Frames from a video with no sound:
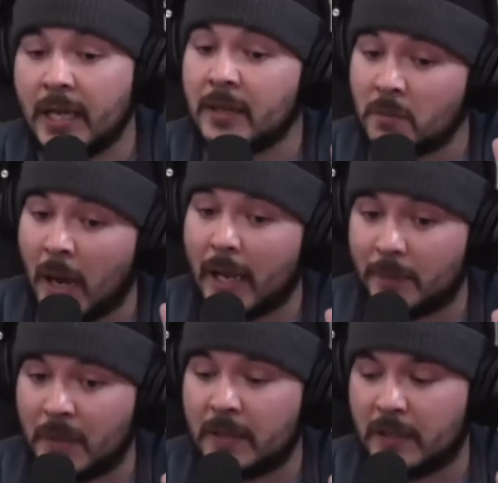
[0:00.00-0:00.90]
In my
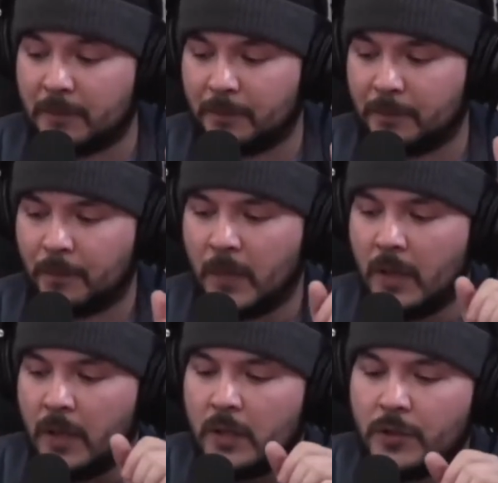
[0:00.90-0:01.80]
opinion.
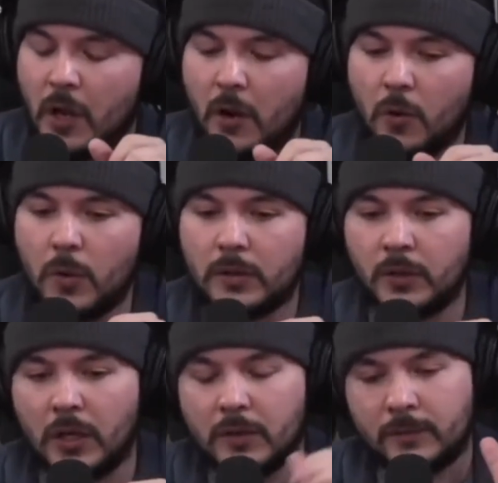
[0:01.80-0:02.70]
So,
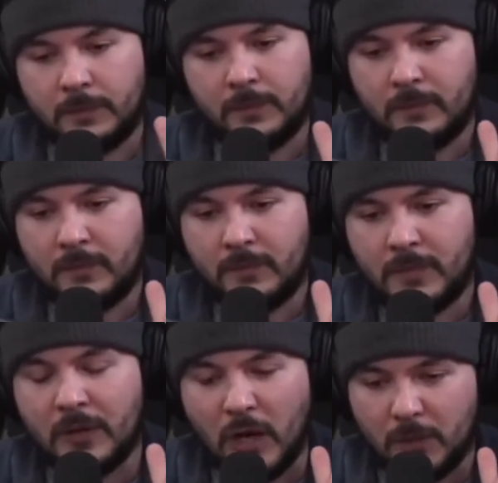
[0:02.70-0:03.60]
look,
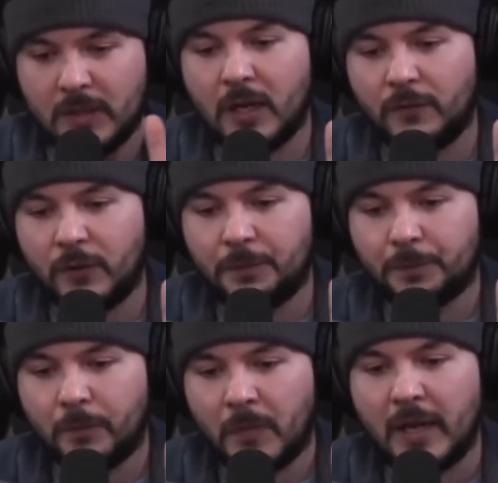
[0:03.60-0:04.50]
I try to be careful,
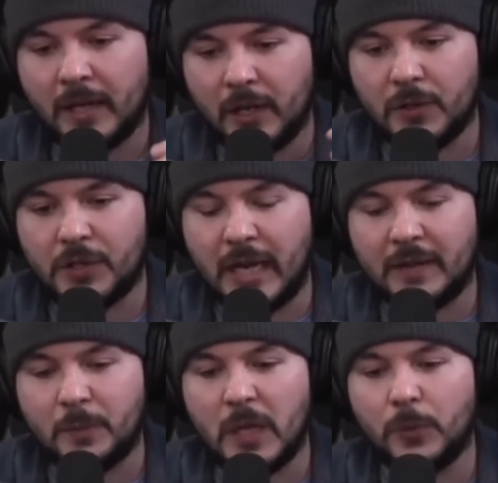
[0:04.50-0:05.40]
and I can
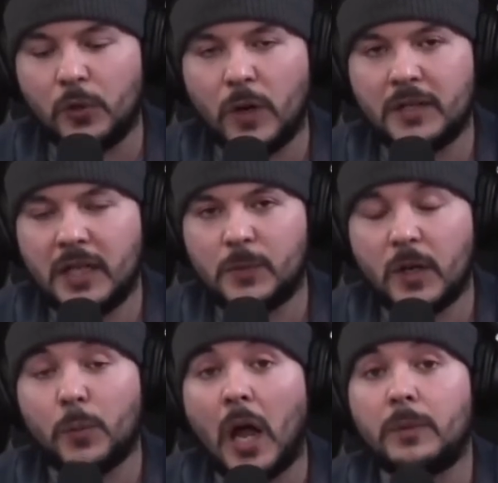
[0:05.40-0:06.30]
understand the people who run Teespring
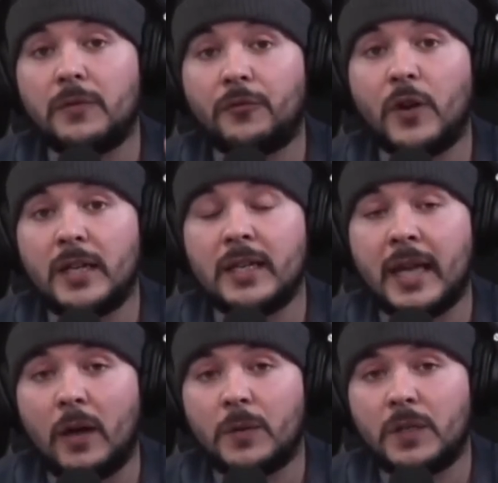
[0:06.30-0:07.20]
are probably freaking
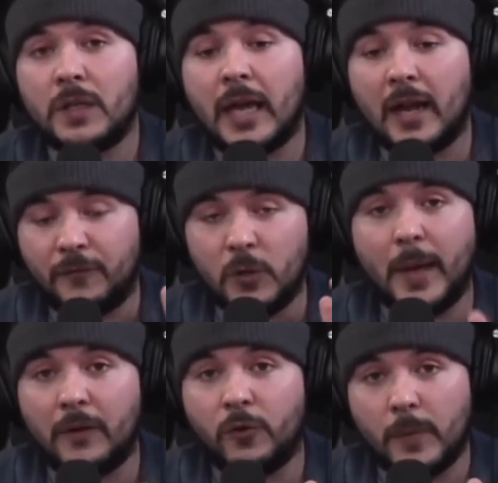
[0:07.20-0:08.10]
out, and I feel
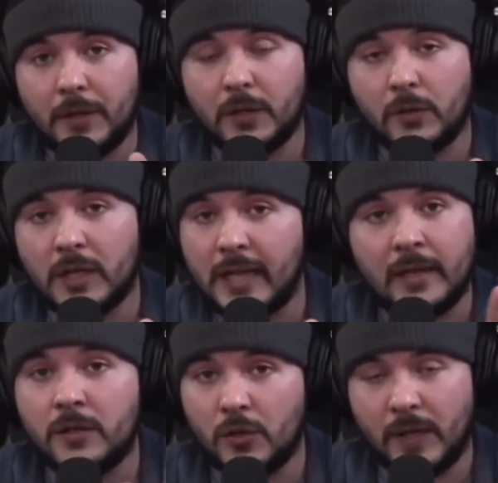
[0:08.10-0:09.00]
bad for them. I do, because they
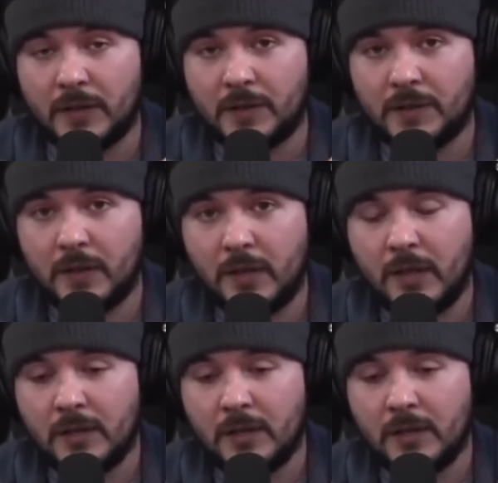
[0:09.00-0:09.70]
didn't do this.